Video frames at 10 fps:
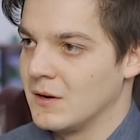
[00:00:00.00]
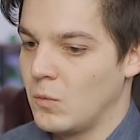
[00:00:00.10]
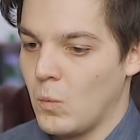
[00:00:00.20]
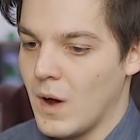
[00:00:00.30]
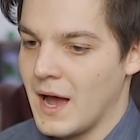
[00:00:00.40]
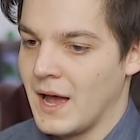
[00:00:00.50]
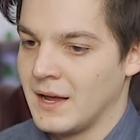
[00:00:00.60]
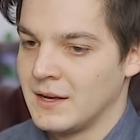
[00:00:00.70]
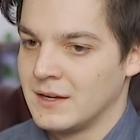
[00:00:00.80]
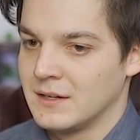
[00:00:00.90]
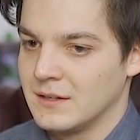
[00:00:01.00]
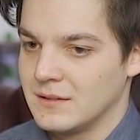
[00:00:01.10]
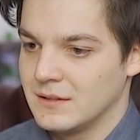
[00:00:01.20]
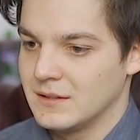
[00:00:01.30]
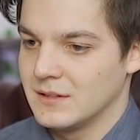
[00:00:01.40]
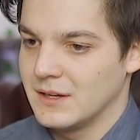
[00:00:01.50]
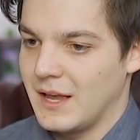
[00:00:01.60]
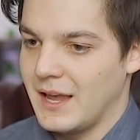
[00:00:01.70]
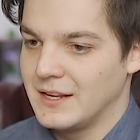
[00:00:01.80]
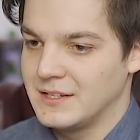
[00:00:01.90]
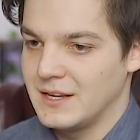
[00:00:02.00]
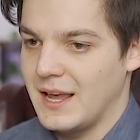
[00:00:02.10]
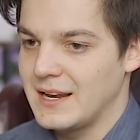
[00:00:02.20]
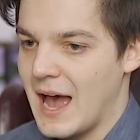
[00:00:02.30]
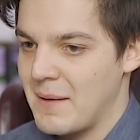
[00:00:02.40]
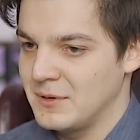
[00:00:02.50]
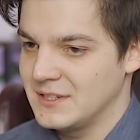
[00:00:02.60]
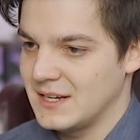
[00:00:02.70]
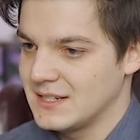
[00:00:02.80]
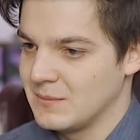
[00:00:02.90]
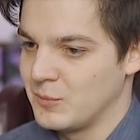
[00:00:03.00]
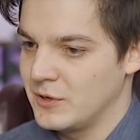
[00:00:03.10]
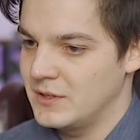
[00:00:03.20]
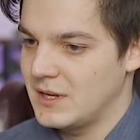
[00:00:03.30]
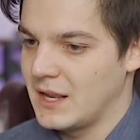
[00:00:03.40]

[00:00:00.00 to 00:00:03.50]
where it happens at some point,